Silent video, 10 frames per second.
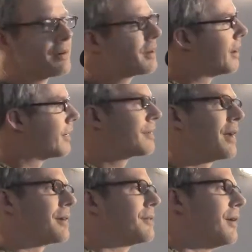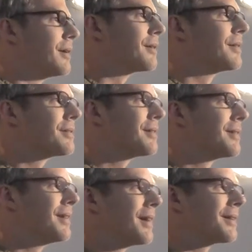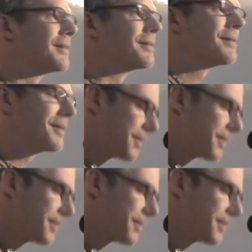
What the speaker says: okay, thank God, because then I can,